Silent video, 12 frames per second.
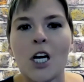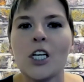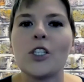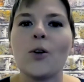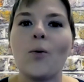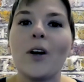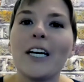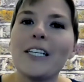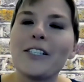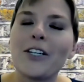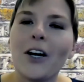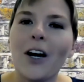So we're going to
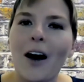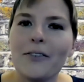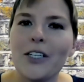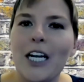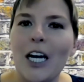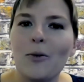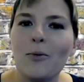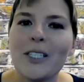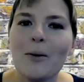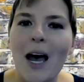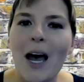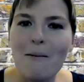start off today with
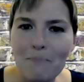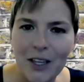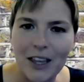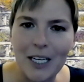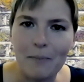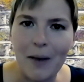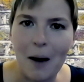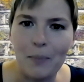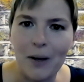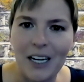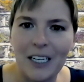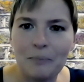some empathy
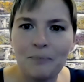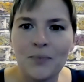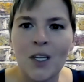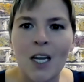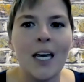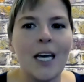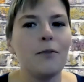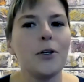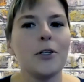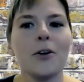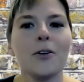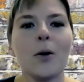mapping. If you
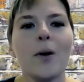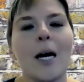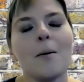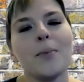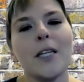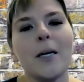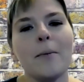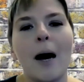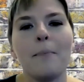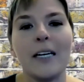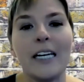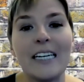don't know what empathy
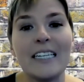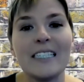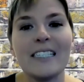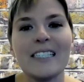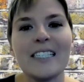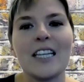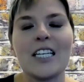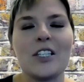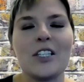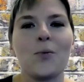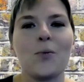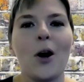mapping is, this
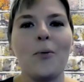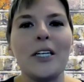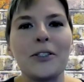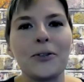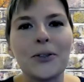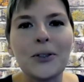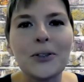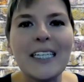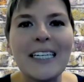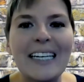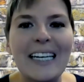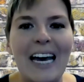is where we
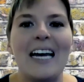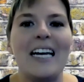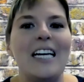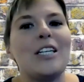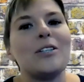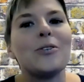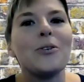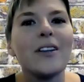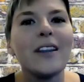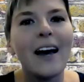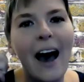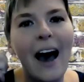truly get into
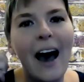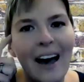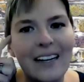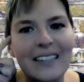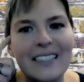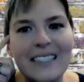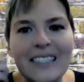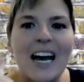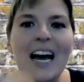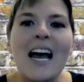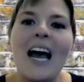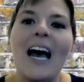the heads
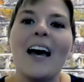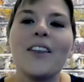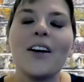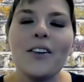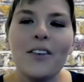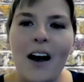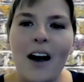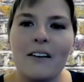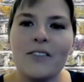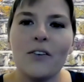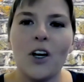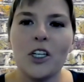and the lives
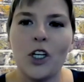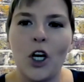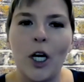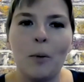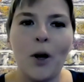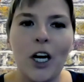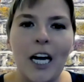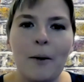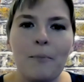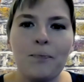of our target market.